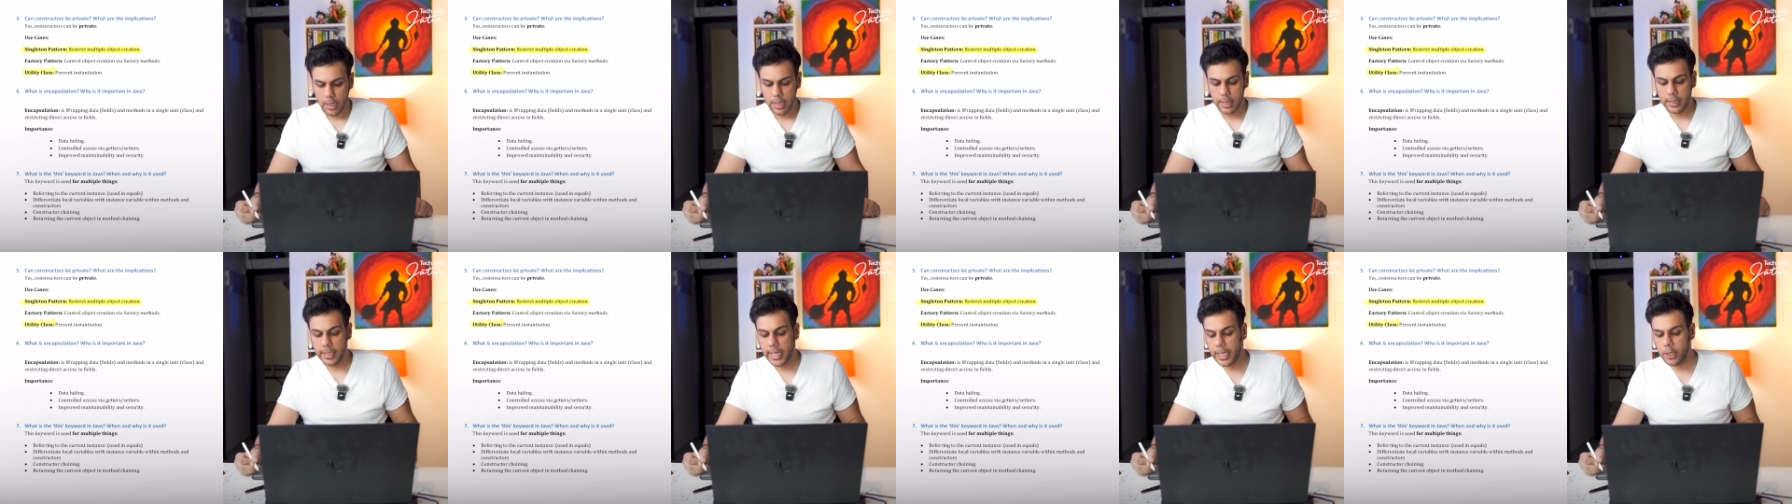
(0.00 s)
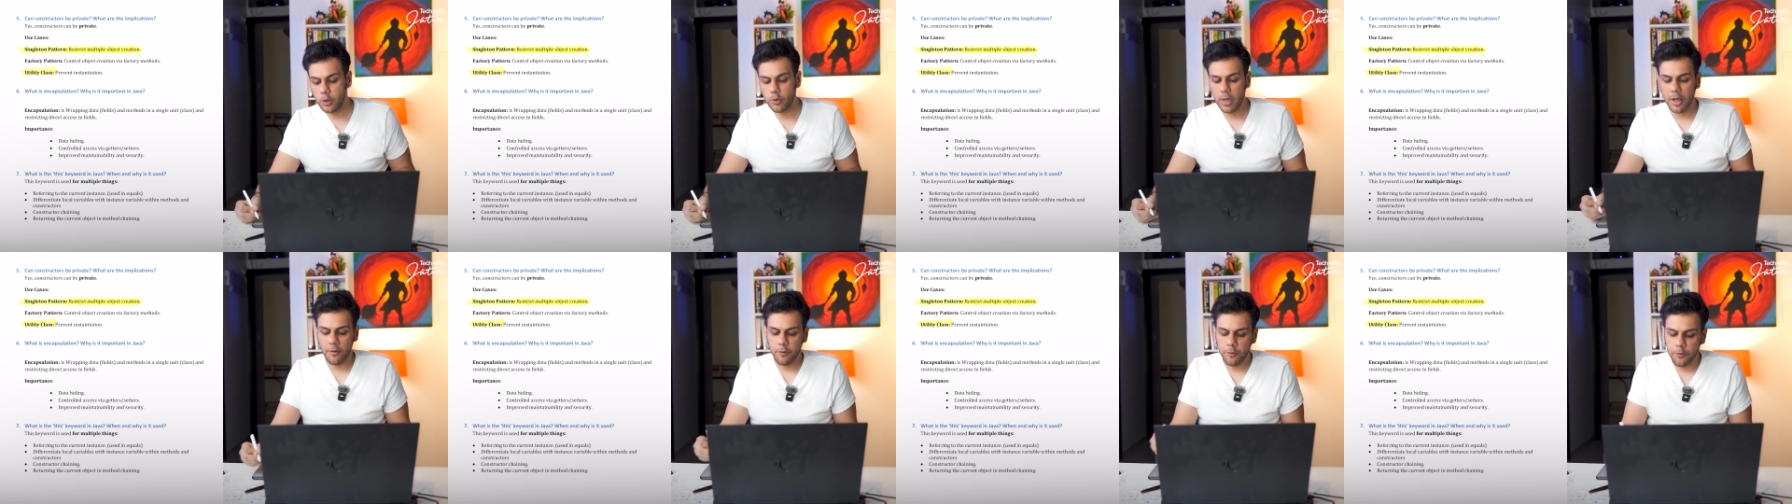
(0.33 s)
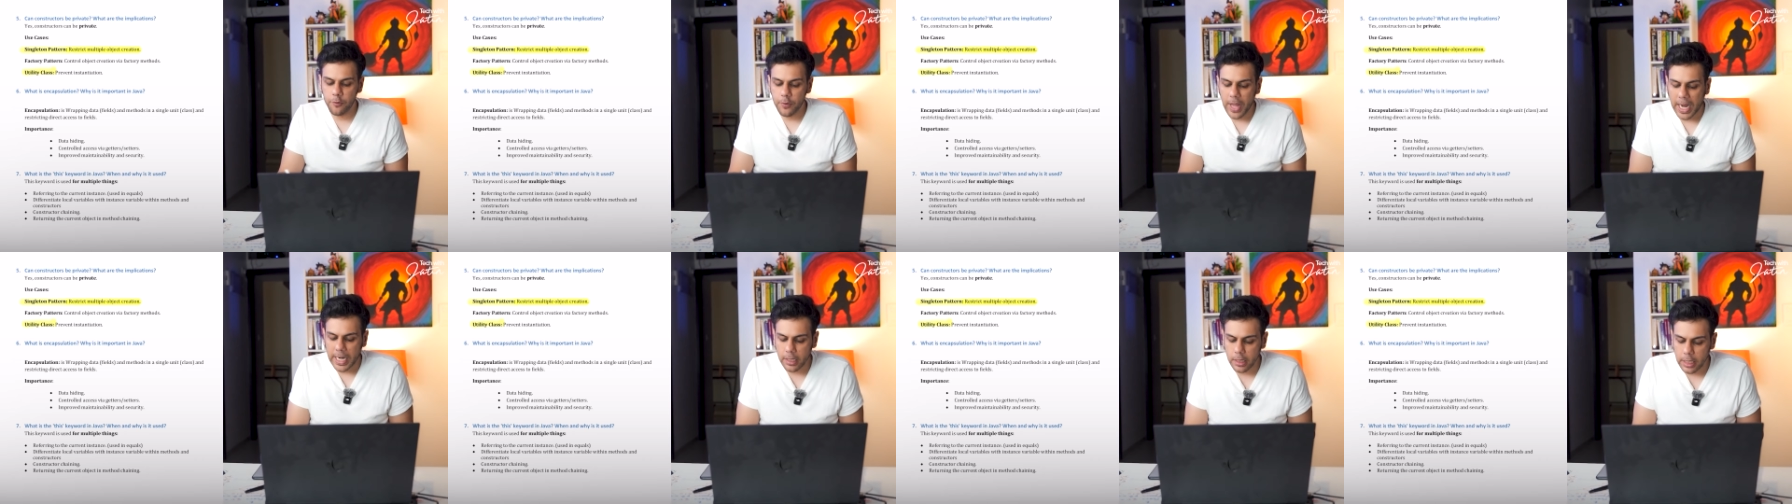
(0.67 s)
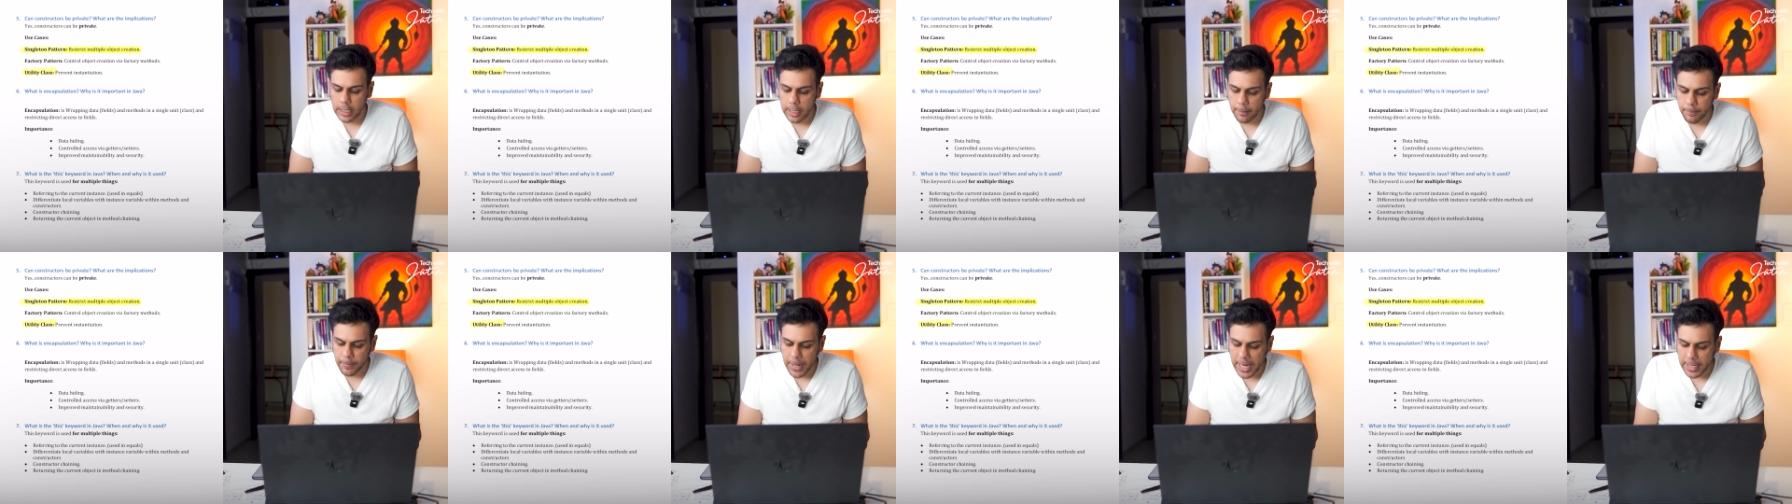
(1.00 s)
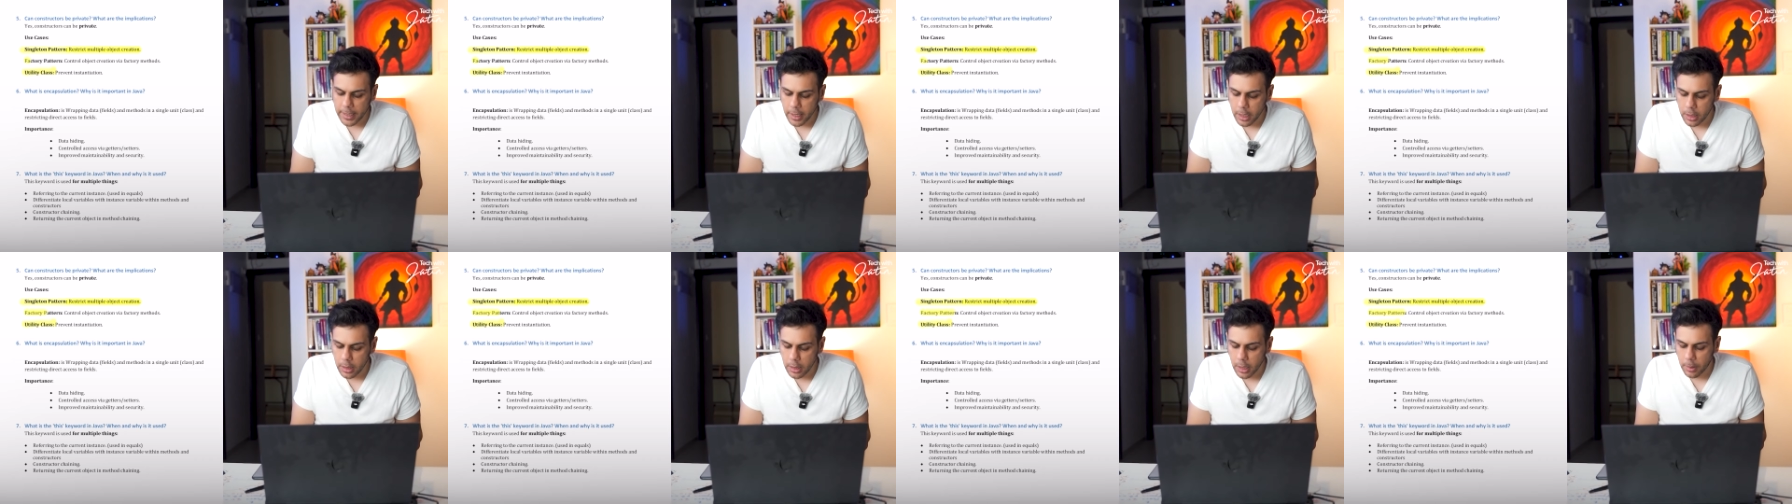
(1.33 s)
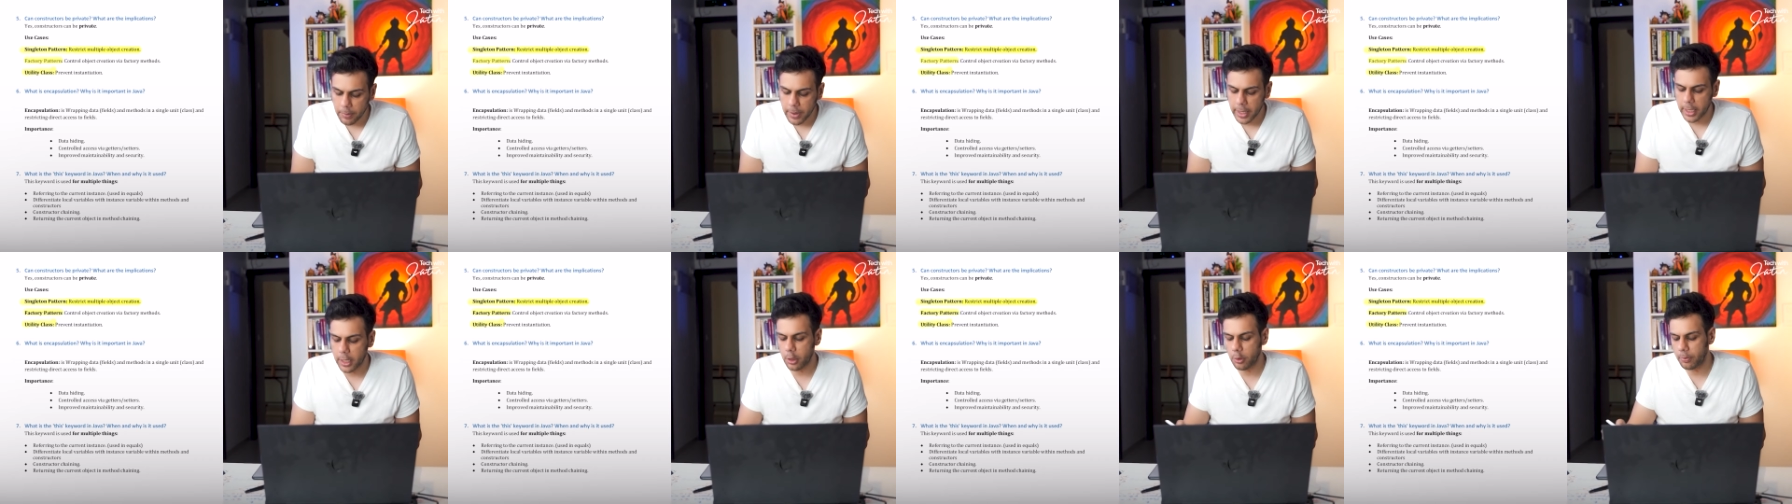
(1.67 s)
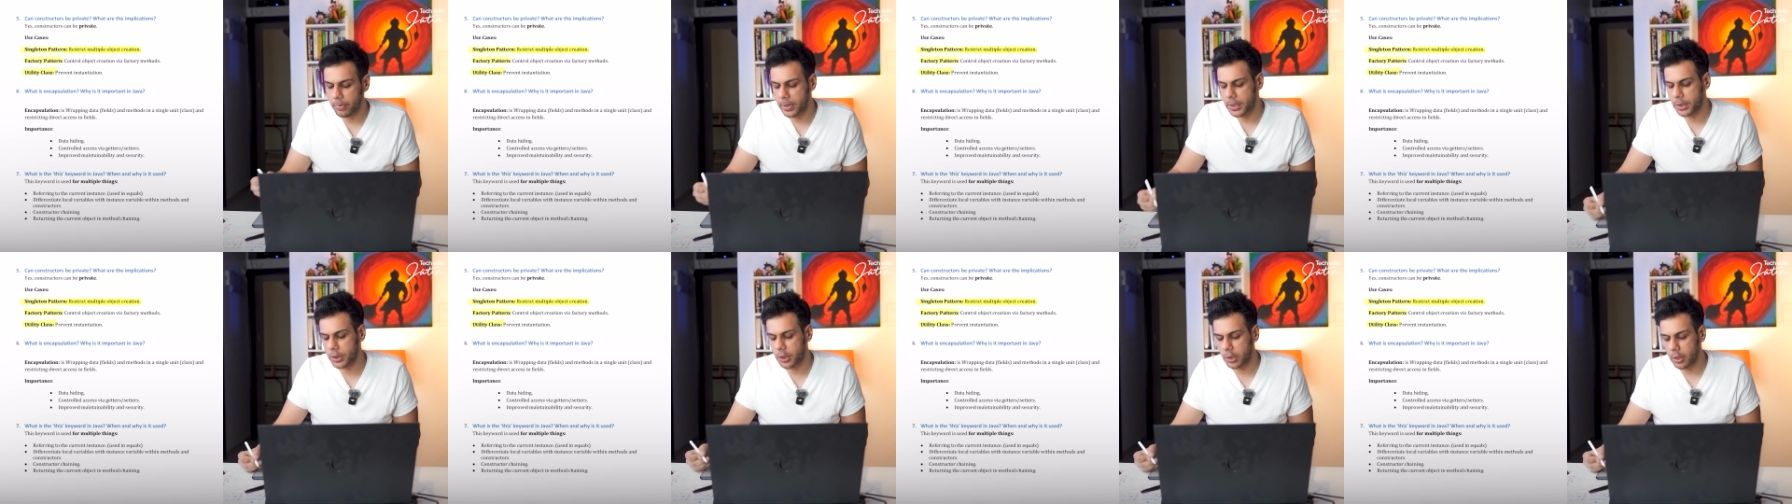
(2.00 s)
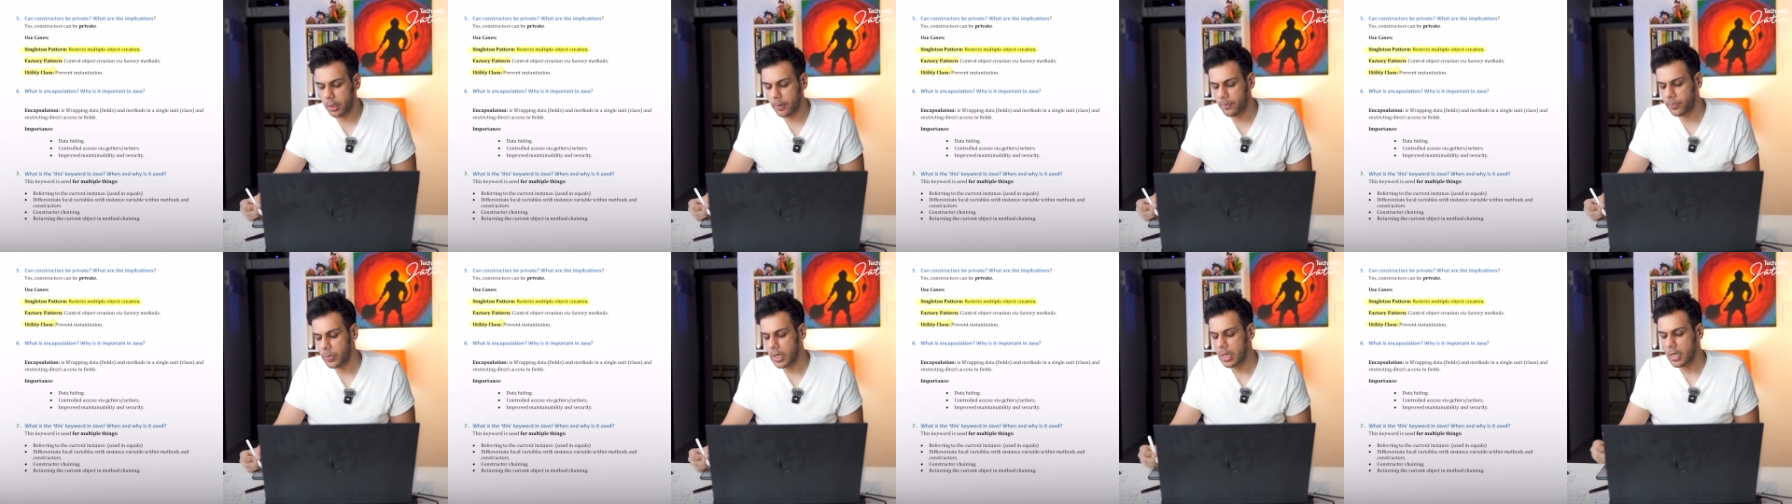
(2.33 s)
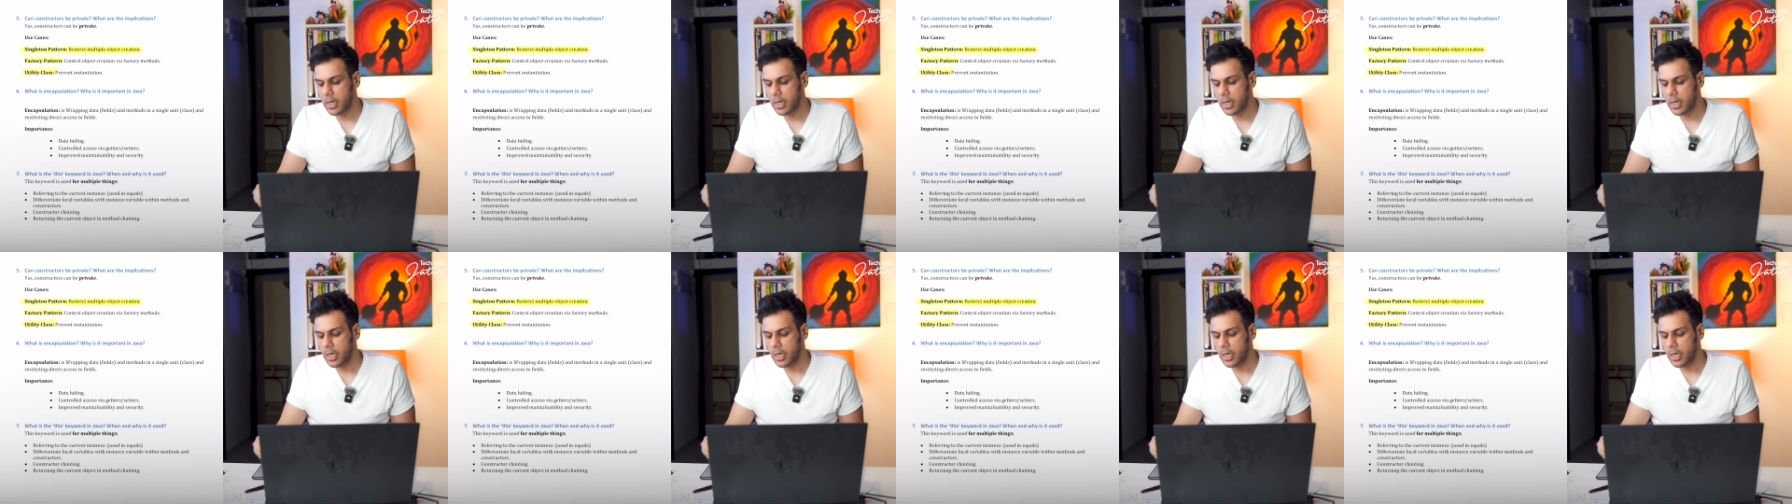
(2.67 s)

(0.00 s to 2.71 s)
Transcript: Then you have factory pattern coming into picture.